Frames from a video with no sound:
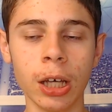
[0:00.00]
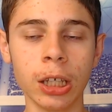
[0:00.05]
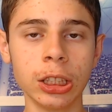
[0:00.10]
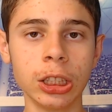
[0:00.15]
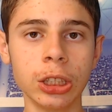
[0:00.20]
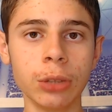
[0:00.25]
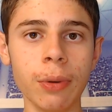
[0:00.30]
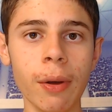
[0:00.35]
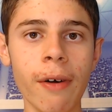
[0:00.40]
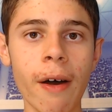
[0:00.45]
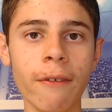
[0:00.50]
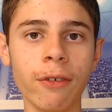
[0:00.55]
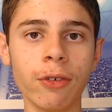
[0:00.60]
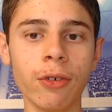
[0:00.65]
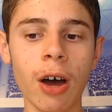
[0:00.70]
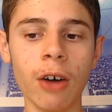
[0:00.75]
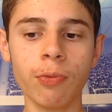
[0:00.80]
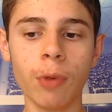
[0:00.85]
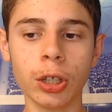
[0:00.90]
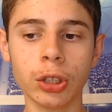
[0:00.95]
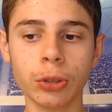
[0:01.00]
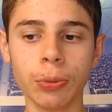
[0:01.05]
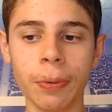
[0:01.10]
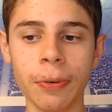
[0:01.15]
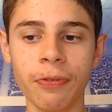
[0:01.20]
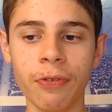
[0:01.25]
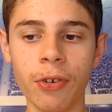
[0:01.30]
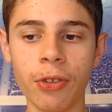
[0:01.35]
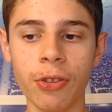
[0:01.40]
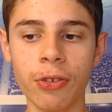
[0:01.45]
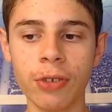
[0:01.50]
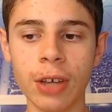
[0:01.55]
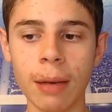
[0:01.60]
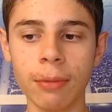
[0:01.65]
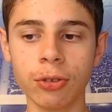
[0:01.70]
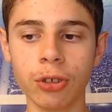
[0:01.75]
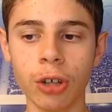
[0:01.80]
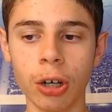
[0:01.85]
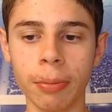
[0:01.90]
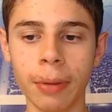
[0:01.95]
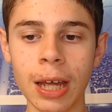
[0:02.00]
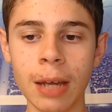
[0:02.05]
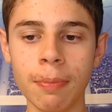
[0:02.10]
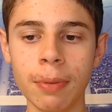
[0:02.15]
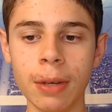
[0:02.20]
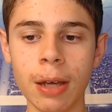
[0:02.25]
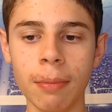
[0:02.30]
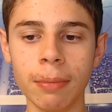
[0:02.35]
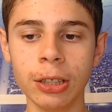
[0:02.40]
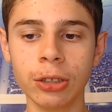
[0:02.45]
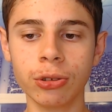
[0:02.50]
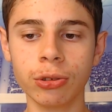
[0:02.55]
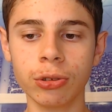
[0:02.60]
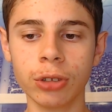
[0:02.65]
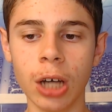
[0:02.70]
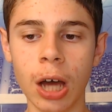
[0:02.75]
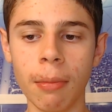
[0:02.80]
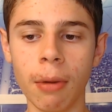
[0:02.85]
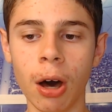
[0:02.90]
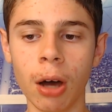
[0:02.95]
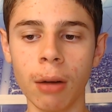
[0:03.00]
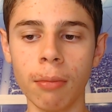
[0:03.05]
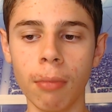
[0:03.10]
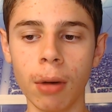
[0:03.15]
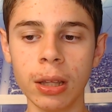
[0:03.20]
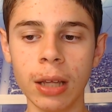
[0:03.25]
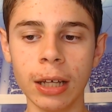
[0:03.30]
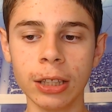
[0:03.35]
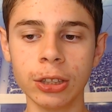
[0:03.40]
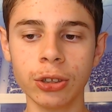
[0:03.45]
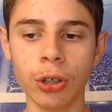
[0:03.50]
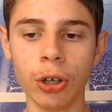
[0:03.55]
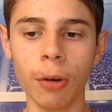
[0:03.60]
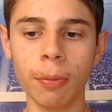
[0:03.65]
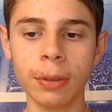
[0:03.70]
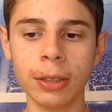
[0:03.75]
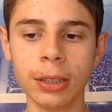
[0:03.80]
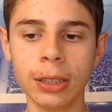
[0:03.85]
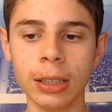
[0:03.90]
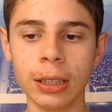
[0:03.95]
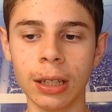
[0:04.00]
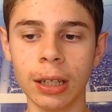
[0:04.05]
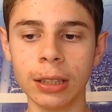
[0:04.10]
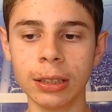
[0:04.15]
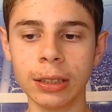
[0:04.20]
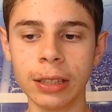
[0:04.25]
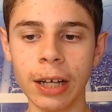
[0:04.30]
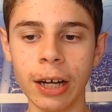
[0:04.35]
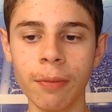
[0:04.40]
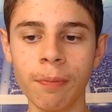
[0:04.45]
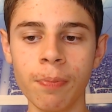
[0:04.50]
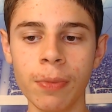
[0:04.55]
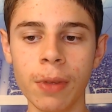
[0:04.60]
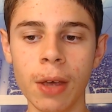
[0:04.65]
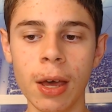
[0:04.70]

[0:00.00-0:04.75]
So we will have a live watch party for this game starting by 8 p.m. Eastern Time on Monday, so I hope to see you guys there.